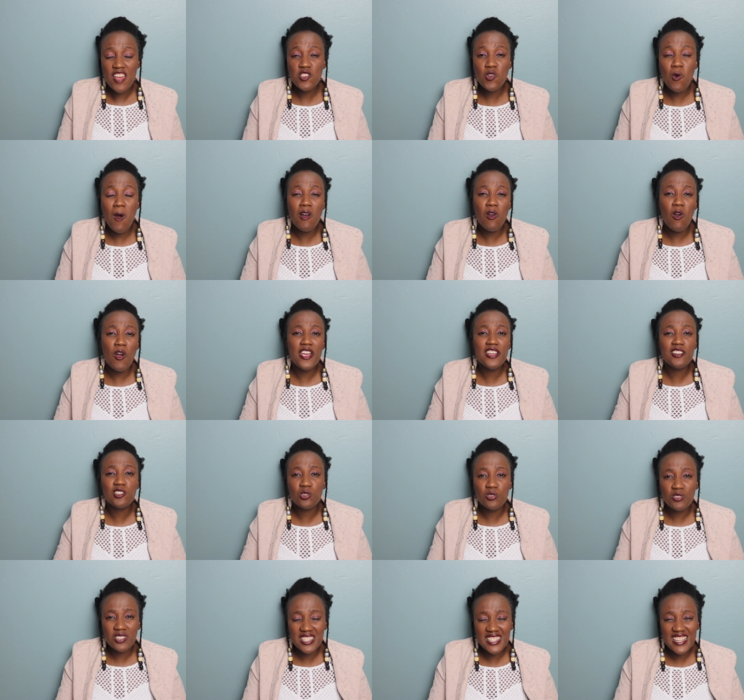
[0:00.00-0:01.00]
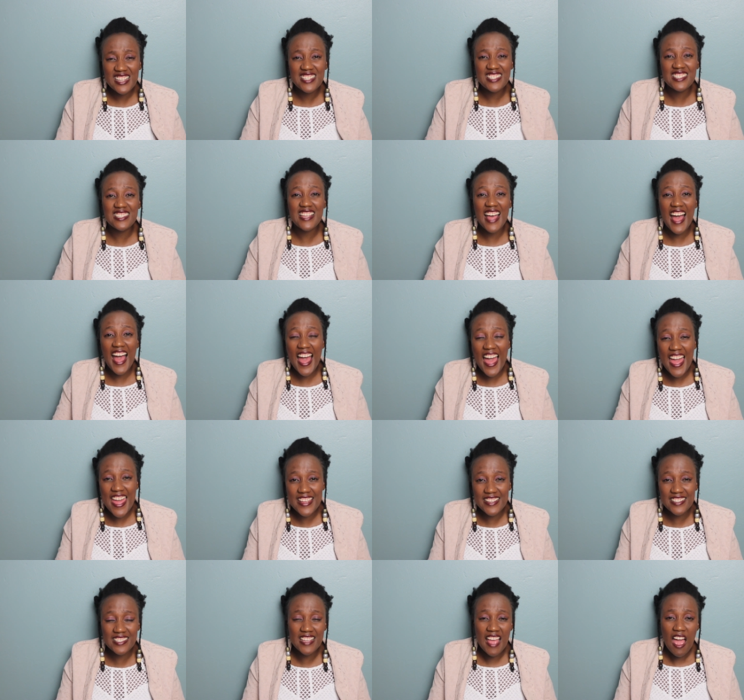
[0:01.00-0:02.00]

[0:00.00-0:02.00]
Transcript: you are going to see signs